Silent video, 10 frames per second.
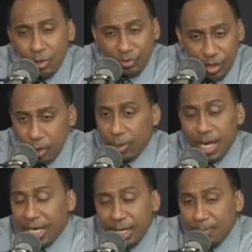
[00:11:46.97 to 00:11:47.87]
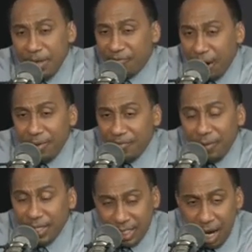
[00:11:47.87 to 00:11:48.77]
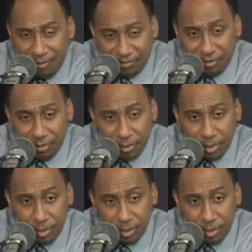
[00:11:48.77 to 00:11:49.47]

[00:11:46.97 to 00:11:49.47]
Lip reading: news for you. It could be very, very tough.